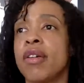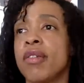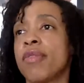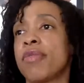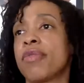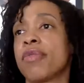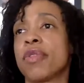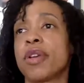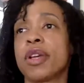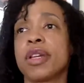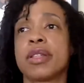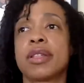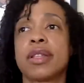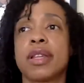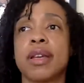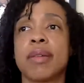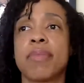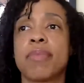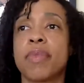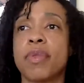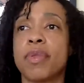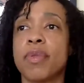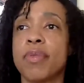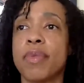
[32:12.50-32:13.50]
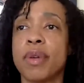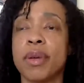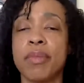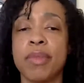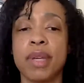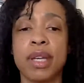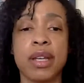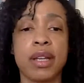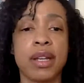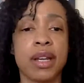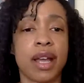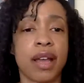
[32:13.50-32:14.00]
For example,
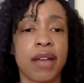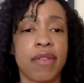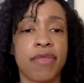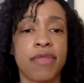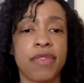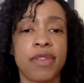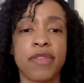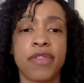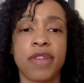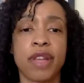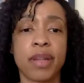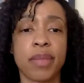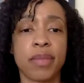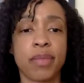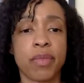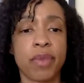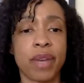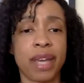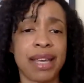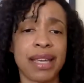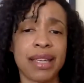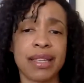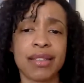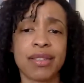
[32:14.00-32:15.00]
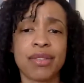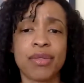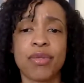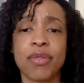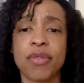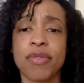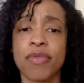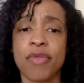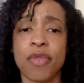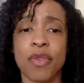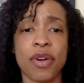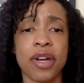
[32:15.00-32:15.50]
women have developed ways to
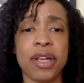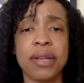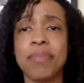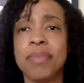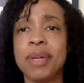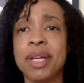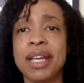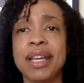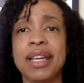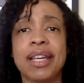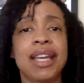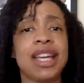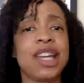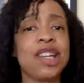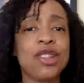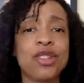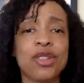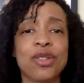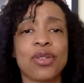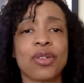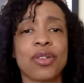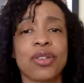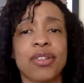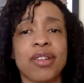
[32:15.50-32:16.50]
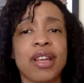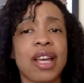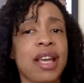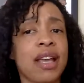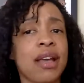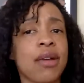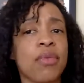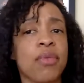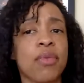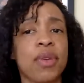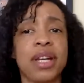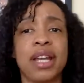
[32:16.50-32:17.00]
avoid being injured
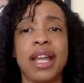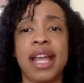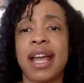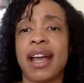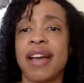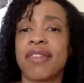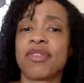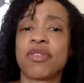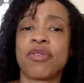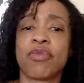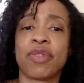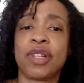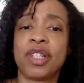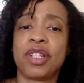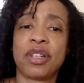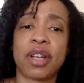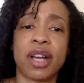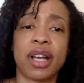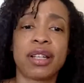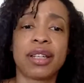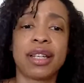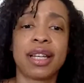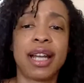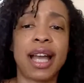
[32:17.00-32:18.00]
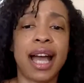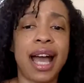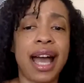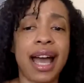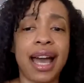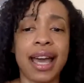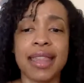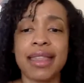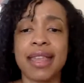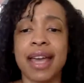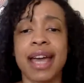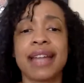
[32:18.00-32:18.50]
when they have to reject a
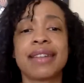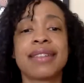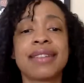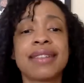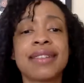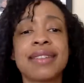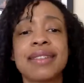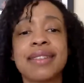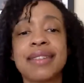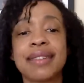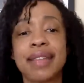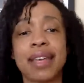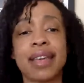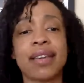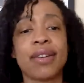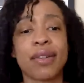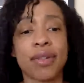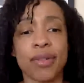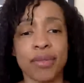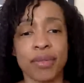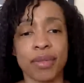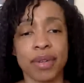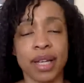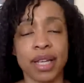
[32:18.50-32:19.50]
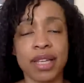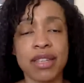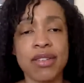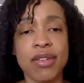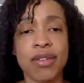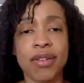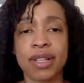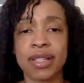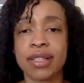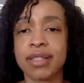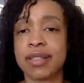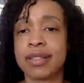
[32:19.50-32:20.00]
guy. That's a skill,
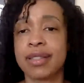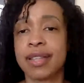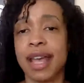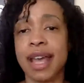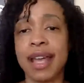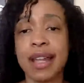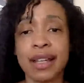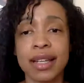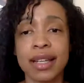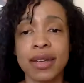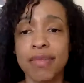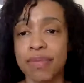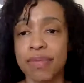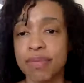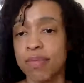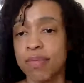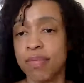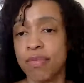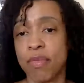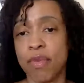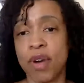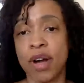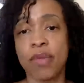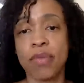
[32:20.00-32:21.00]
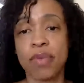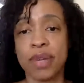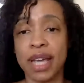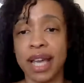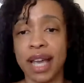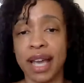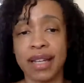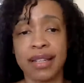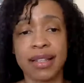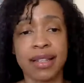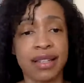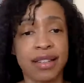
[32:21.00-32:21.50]
sadly, one we
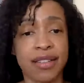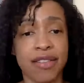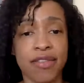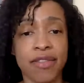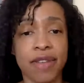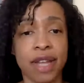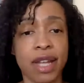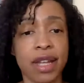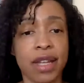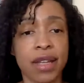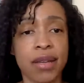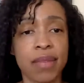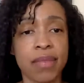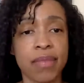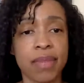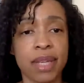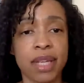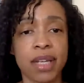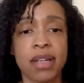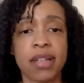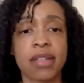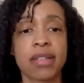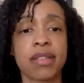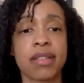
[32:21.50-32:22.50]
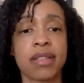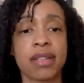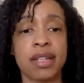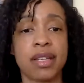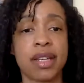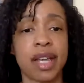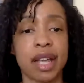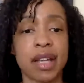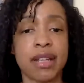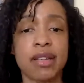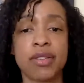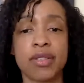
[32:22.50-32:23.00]
had to develop because of the
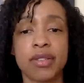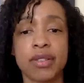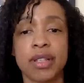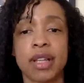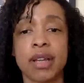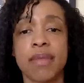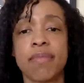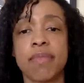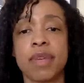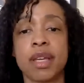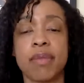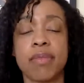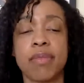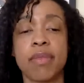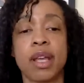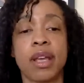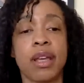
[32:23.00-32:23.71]
dangers that men